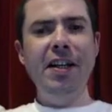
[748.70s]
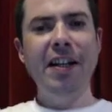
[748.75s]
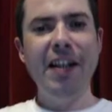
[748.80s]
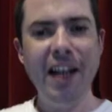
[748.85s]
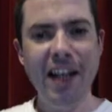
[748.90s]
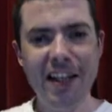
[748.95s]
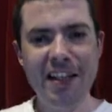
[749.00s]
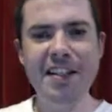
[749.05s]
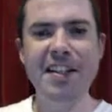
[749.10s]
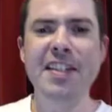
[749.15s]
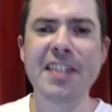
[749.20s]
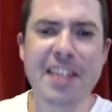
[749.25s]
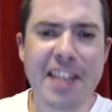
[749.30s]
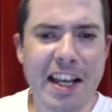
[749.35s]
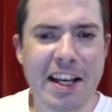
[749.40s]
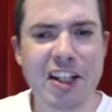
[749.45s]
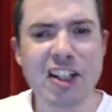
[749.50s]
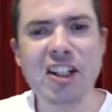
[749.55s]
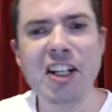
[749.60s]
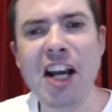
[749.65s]
Isn't
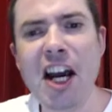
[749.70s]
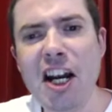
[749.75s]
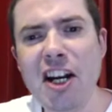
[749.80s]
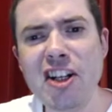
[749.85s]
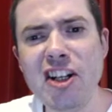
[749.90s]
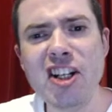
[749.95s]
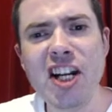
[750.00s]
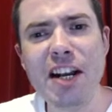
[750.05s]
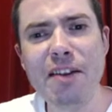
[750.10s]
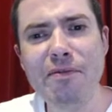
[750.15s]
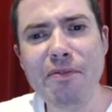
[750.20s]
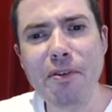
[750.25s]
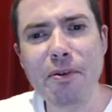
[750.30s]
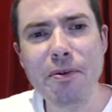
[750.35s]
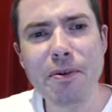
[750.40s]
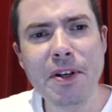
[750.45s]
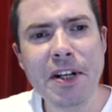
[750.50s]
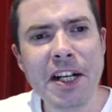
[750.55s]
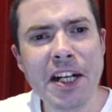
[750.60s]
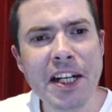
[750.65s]
that kind of shameful
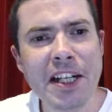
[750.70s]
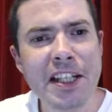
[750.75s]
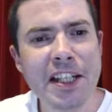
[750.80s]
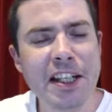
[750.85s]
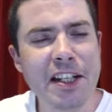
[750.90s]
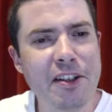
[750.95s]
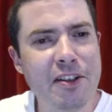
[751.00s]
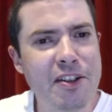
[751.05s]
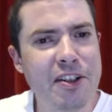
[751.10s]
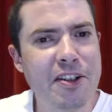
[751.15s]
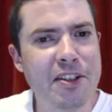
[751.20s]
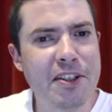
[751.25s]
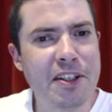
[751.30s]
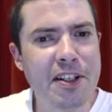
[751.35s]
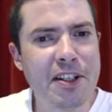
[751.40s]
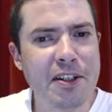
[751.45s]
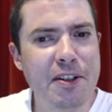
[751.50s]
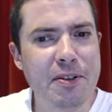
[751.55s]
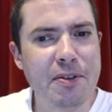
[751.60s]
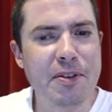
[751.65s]
that you
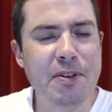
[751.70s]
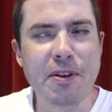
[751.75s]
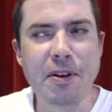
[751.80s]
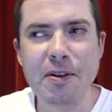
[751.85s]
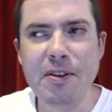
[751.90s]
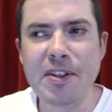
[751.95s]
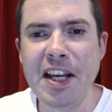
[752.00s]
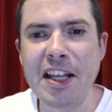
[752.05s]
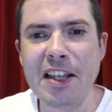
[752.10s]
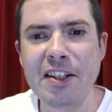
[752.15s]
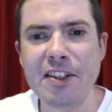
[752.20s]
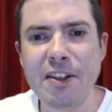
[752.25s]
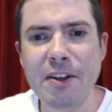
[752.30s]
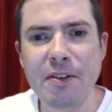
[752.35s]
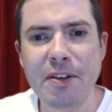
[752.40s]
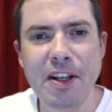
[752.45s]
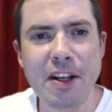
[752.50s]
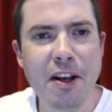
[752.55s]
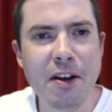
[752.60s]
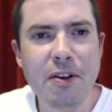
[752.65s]
take this,
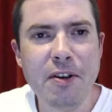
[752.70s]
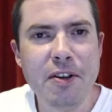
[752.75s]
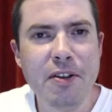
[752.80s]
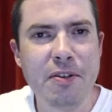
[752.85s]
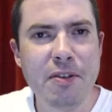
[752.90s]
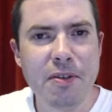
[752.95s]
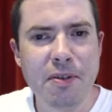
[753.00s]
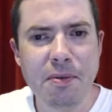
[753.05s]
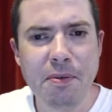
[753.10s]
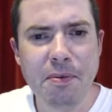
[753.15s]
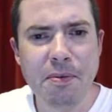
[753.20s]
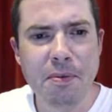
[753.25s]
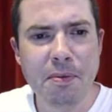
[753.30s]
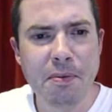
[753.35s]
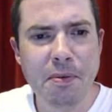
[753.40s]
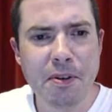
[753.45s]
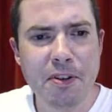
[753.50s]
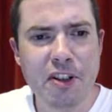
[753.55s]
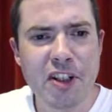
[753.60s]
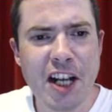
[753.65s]
you know,
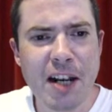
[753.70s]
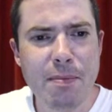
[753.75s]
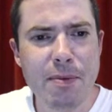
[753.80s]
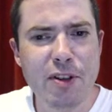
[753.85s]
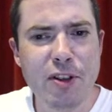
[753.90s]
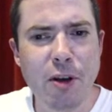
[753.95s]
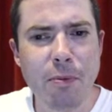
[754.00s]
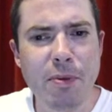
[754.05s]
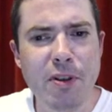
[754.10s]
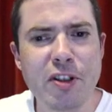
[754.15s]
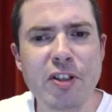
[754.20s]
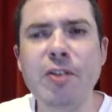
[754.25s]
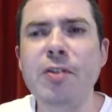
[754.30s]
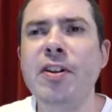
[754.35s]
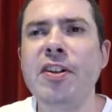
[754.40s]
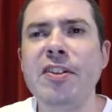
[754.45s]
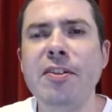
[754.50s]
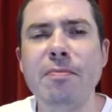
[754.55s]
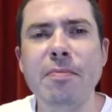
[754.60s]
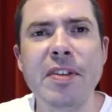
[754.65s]
what shameless
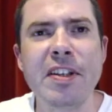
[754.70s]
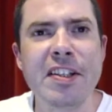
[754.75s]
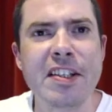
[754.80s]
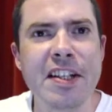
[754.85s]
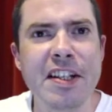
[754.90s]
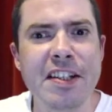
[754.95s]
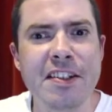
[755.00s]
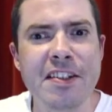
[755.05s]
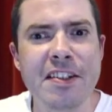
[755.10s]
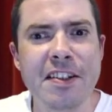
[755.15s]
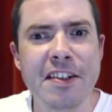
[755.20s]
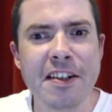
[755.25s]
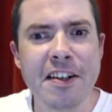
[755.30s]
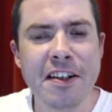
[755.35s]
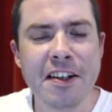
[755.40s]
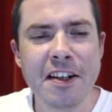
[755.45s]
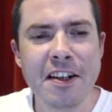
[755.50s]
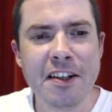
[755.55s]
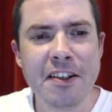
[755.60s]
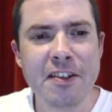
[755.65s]
opportunism this is
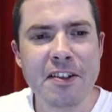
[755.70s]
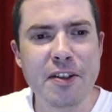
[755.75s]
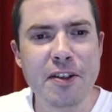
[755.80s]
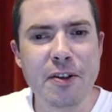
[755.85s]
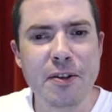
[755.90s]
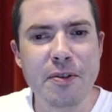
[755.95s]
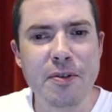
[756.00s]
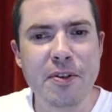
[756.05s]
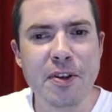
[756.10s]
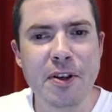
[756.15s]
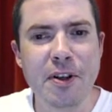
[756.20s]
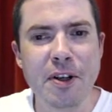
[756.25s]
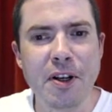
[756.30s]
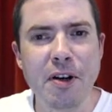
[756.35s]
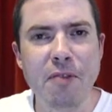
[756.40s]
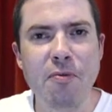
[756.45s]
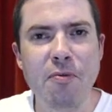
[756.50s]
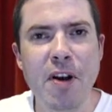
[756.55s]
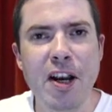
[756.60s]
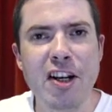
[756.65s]
to use a
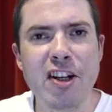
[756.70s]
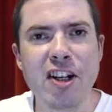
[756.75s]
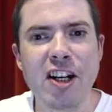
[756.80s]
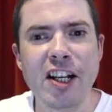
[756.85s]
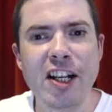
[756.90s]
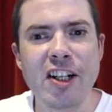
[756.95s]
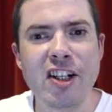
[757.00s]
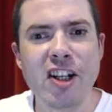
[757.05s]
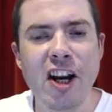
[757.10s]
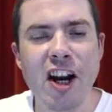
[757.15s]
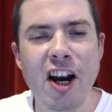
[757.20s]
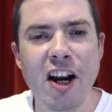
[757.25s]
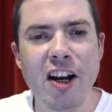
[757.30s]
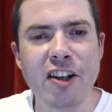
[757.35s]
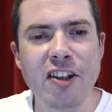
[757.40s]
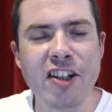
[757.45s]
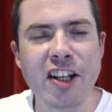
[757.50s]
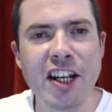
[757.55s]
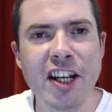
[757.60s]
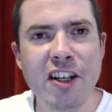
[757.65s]
racially
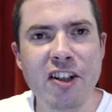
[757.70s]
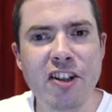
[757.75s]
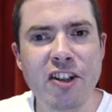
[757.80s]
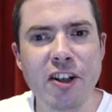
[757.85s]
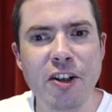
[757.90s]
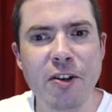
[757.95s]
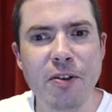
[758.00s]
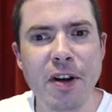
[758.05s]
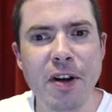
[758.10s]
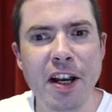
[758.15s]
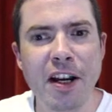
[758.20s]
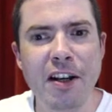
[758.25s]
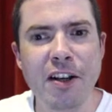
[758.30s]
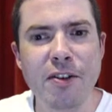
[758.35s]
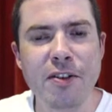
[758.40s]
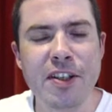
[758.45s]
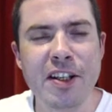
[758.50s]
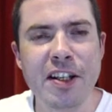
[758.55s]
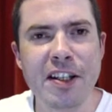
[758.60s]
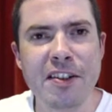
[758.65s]
charged issue and
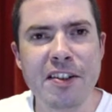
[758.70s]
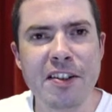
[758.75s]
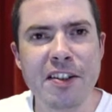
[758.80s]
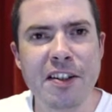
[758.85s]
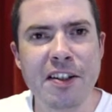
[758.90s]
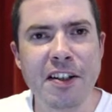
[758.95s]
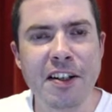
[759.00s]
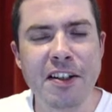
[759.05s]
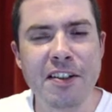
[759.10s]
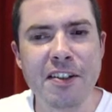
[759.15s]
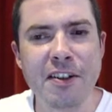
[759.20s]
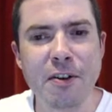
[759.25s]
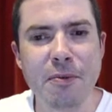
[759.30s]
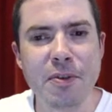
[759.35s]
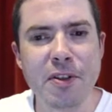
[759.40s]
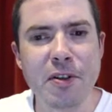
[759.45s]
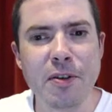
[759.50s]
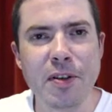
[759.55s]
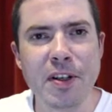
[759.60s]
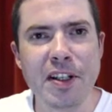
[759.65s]
use it as an
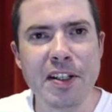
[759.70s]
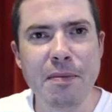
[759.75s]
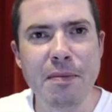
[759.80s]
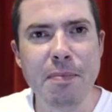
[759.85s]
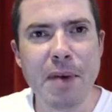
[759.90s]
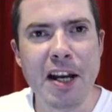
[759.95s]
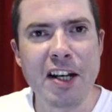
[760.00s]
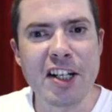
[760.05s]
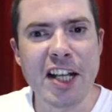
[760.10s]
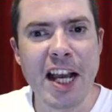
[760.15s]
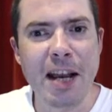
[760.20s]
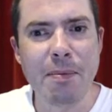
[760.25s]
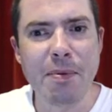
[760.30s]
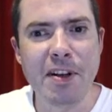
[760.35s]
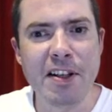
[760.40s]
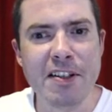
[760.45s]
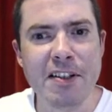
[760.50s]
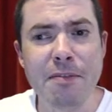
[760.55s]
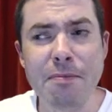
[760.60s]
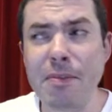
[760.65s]
opportunity to bash
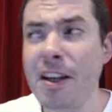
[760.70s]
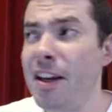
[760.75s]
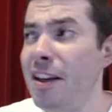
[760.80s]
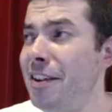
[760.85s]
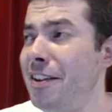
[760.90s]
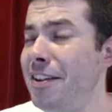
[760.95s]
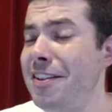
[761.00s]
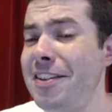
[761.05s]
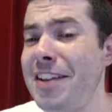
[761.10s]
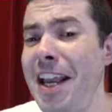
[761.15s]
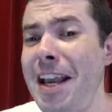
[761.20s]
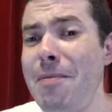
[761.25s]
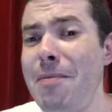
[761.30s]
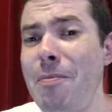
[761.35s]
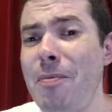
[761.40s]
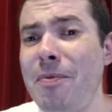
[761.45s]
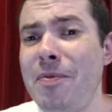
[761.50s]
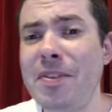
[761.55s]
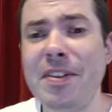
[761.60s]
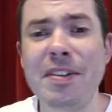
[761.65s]
capitalism. The
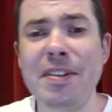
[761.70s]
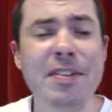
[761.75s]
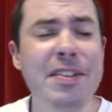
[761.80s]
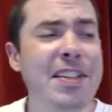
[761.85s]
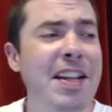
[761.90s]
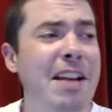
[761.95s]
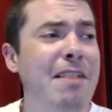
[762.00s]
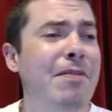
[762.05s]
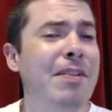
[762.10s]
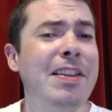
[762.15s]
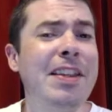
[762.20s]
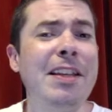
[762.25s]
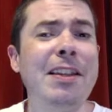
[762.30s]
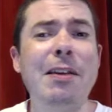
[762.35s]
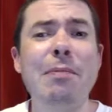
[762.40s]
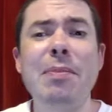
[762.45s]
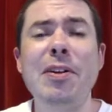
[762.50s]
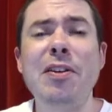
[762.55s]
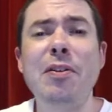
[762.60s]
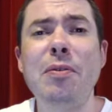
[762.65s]
same thing that
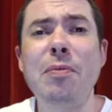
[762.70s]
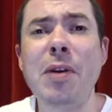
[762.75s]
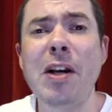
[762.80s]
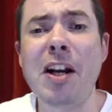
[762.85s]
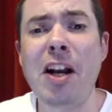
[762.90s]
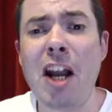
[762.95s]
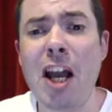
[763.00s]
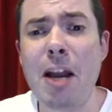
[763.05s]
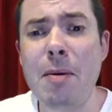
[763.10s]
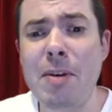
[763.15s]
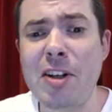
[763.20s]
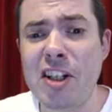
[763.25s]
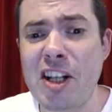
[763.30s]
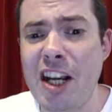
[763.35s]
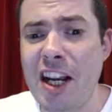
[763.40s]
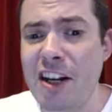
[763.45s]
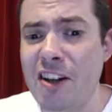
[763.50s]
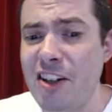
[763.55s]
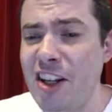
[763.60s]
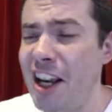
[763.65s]
they've been doing with climate
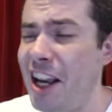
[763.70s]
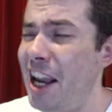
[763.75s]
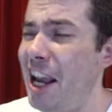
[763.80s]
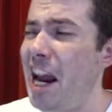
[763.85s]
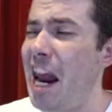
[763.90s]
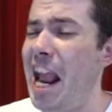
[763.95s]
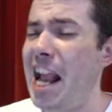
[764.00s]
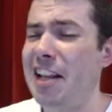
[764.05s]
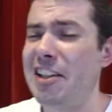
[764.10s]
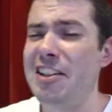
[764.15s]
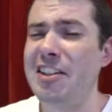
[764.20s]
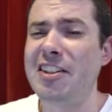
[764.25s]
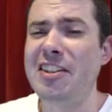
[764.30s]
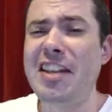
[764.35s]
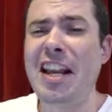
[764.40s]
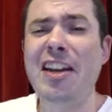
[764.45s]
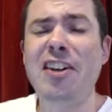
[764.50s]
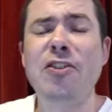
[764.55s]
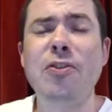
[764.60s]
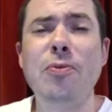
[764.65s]
change, an
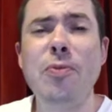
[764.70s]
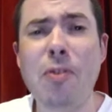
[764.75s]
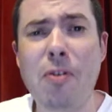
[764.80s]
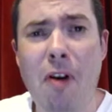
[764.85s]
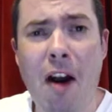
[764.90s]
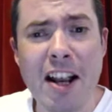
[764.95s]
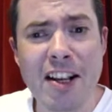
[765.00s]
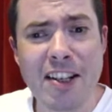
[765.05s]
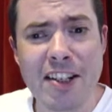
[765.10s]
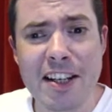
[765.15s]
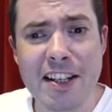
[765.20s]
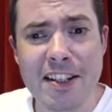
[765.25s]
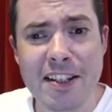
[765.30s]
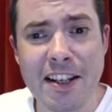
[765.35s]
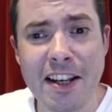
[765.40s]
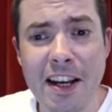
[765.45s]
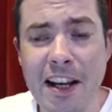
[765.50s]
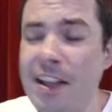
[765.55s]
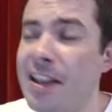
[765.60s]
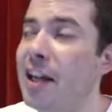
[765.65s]
existential crisis
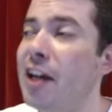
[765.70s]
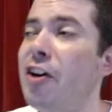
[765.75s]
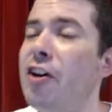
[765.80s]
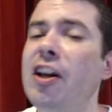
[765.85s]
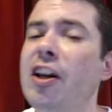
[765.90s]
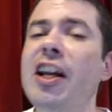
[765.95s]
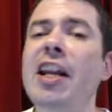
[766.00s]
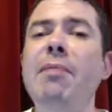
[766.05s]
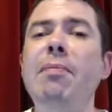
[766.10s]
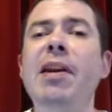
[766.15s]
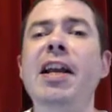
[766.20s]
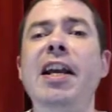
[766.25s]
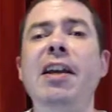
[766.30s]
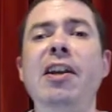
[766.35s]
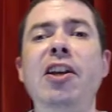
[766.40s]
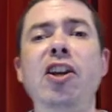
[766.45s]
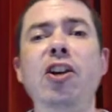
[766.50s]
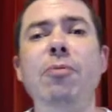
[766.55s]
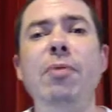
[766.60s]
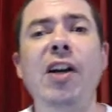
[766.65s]
that could eliminate
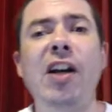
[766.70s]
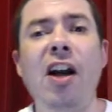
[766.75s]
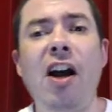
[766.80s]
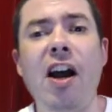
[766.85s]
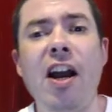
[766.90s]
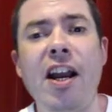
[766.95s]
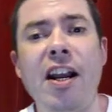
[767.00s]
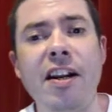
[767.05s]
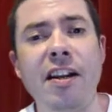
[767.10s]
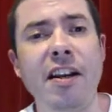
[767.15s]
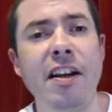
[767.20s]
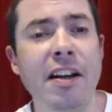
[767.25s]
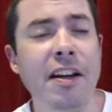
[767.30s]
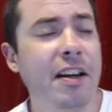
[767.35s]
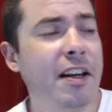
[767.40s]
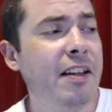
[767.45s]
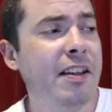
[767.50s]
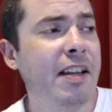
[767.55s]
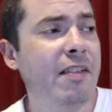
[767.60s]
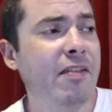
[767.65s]
humankind,
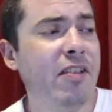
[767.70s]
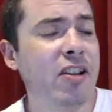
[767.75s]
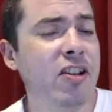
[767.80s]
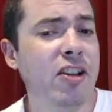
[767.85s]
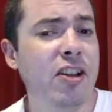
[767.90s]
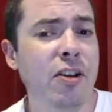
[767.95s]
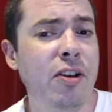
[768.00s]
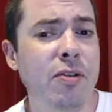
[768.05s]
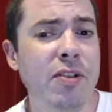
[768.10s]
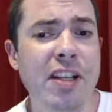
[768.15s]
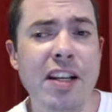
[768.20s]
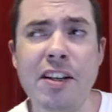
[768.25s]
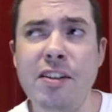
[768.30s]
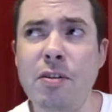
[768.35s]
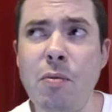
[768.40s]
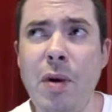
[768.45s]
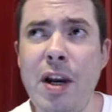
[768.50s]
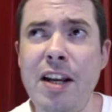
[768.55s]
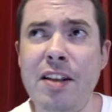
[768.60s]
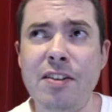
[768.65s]
and they've just used it as a
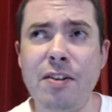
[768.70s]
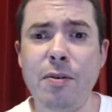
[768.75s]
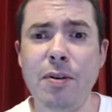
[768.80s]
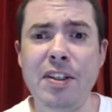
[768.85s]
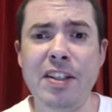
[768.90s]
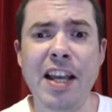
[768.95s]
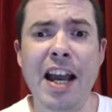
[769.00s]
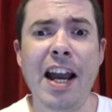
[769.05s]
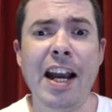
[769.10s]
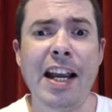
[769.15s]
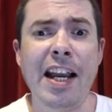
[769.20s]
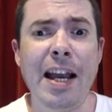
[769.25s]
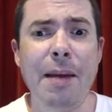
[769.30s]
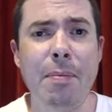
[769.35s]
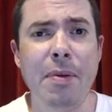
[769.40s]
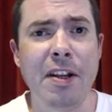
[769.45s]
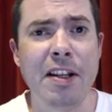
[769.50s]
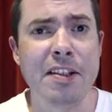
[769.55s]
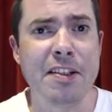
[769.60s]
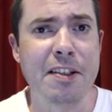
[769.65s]
way to attack
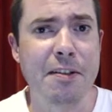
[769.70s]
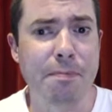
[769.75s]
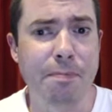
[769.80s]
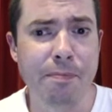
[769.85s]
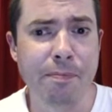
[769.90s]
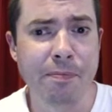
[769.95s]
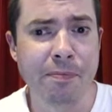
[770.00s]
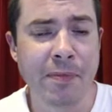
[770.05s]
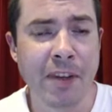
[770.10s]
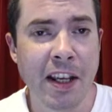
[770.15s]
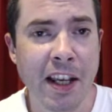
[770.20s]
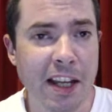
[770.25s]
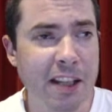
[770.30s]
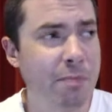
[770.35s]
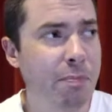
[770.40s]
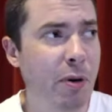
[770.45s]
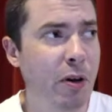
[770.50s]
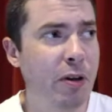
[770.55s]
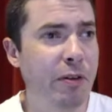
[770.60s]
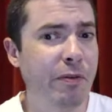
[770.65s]
capitalism and
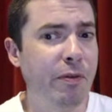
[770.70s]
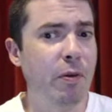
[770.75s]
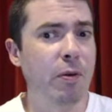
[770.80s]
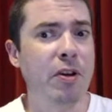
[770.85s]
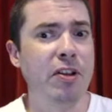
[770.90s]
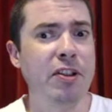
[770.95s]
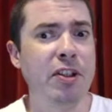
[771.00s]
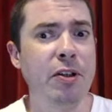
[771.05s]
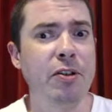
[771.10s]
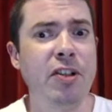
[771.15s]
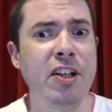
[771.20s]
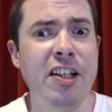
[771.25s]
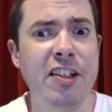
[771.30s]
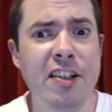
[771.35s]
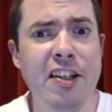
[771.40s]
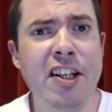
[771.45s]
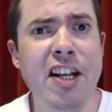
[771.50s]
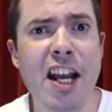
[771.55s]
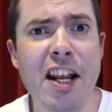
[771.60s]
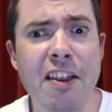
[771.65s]
push forward a socialist
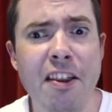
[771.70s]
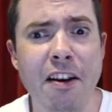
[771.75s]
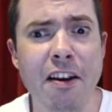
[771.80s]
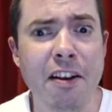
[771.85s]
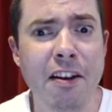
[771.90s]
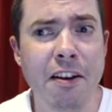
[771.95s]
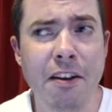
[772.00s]
agenda.